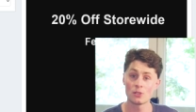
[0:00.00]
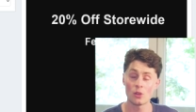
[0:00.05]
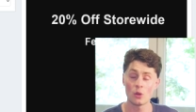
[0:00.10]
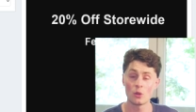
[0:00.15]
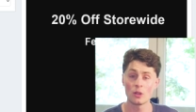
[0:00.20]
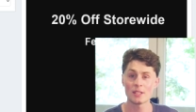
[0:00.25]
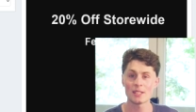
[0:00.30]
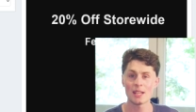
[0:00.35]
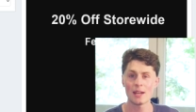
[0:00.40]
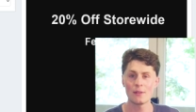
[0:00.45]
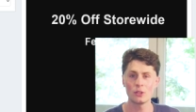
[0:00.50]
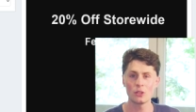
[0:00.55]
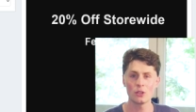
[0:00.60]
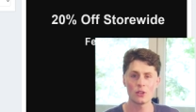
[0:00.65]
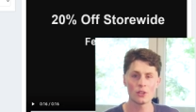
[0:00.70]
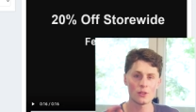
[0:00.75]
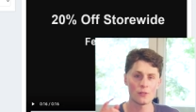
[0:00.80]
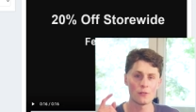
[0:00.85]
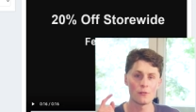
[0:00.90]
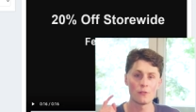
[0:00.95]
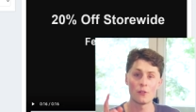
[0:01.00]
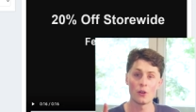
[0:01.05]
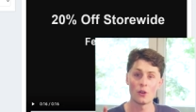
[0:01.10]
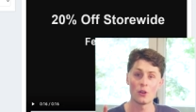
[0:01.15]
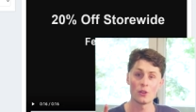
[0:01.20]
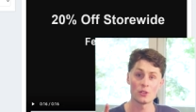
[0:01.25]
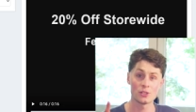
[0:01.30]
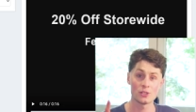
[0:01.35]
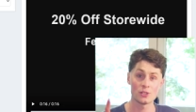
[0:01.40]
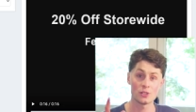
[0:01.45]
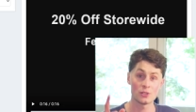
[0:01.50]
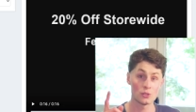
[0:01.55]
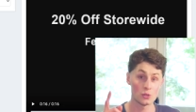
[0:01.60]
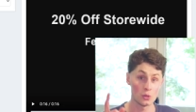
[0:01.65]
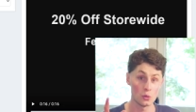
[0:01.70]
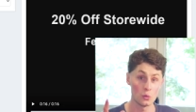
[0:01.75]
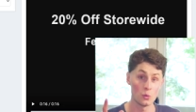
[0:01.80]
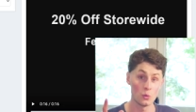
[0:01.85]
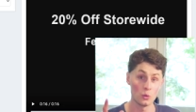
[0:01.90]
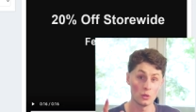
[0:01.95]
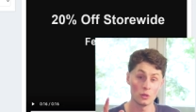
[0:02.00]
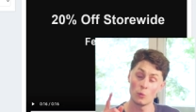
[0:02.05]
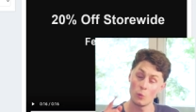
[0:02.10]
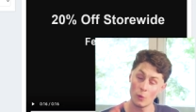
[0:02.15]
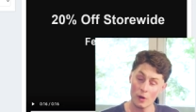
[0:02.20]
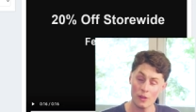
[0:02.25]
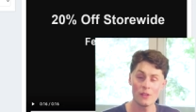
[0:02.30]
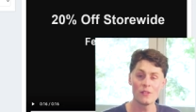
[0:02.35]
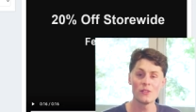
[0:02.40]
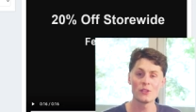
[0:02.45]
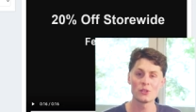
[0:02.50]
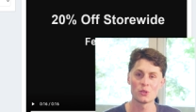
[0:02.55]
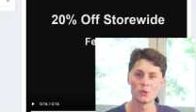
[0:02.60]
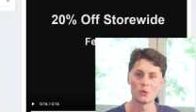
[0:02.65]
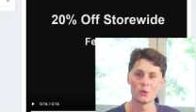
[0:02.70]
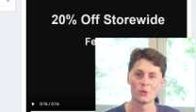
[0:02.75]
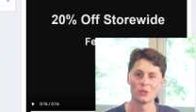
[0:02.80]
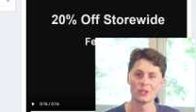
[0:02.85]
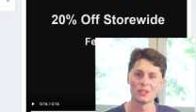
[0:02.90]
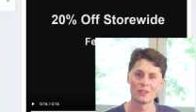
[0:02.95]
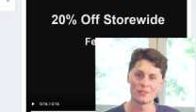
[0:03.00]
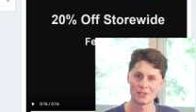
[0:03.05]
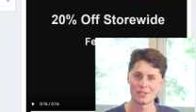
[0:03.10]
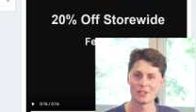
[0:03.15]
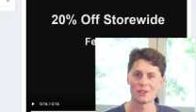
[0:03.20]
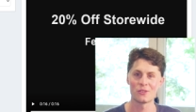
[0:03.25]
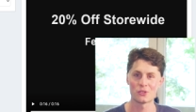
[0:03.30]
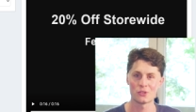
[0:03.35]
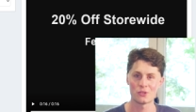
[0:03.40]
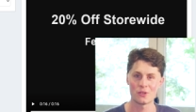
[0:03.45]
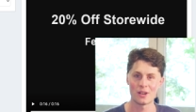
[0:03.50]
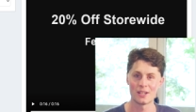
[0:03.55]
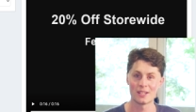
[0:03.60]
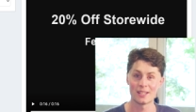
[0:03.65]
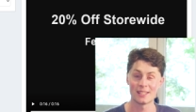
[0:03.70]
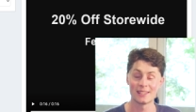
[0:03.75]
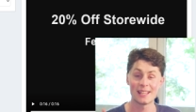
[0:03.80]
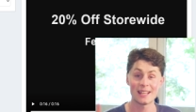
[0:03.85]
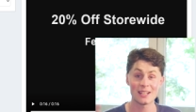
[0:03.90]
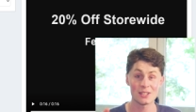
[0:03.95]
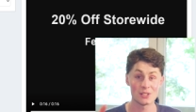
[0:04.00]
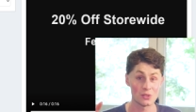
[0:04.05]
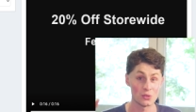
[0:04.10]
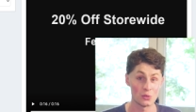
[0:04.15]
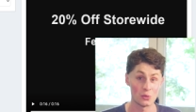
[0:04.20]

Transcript: So let's have a look at the first tool within the tool of Trend, and that is